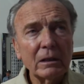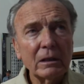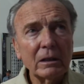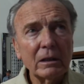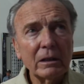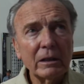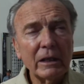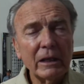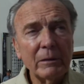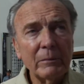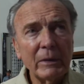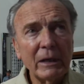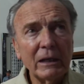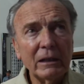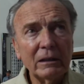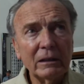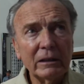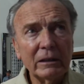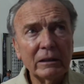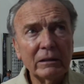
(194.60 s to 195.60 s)
they may
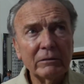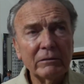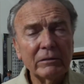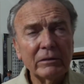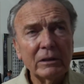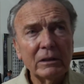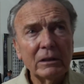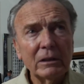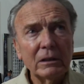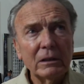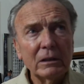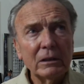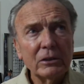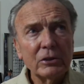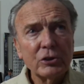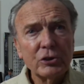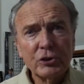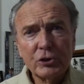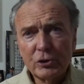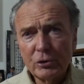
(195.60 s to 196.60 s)
leave
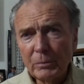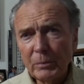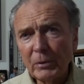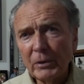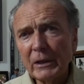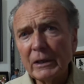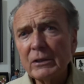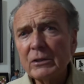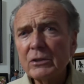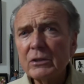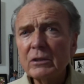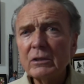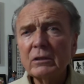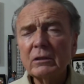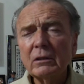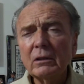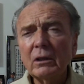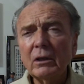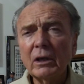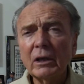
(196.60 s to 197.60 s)
shoe prints
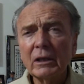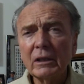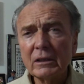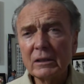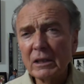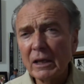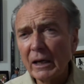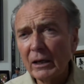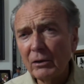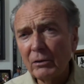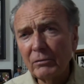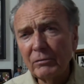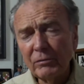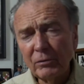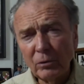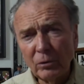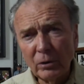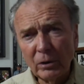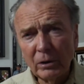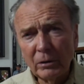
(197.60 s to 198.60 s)
on a tile
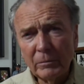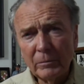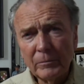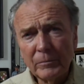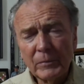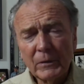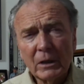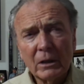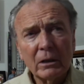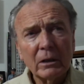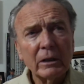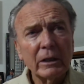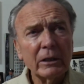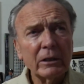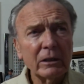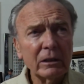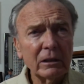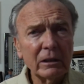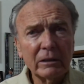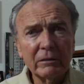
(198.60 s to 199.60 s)
floor. They
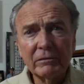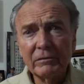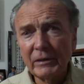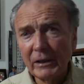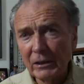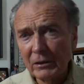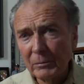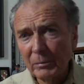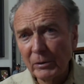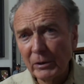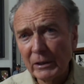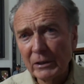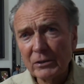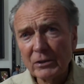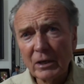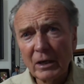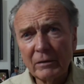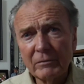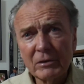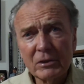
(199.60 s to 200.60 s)
could leave fingerprints,
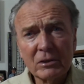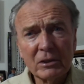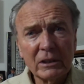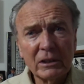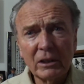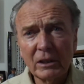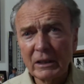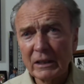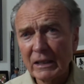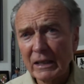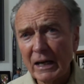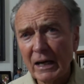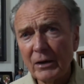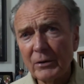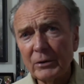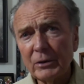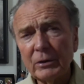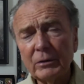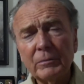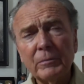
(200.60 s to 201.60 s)
obviously, on a
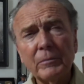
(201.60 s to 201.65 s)
counter.